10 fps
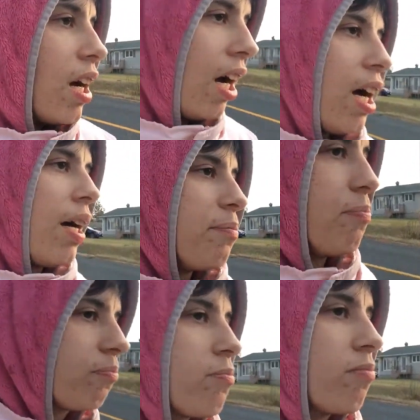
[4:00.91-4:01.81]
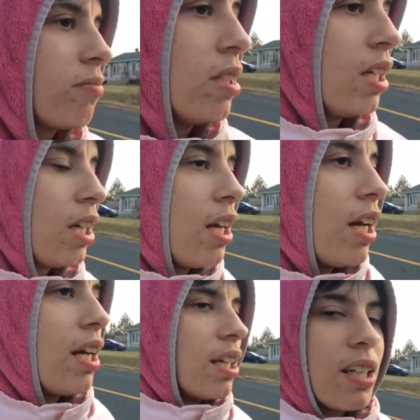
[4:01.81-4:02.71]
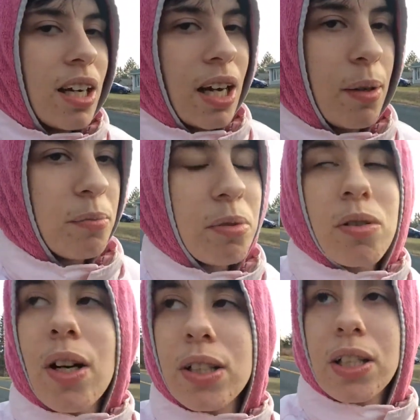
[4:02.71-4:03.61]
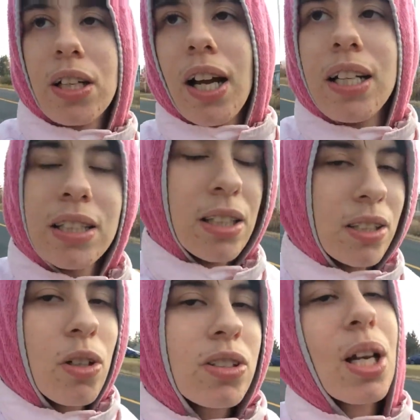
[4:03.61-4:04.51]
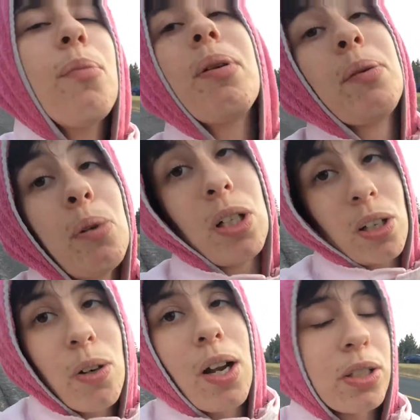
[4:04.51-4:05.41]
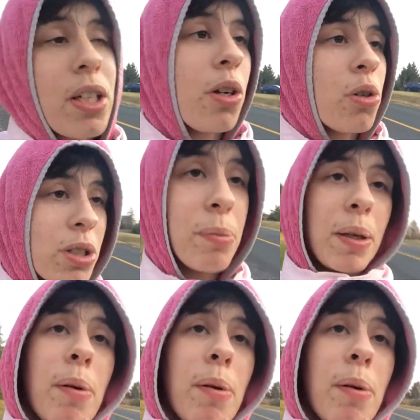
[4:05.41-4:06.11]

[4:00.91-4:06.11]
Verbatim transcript: Um, um, around here, yeah. Well, some people around here notice me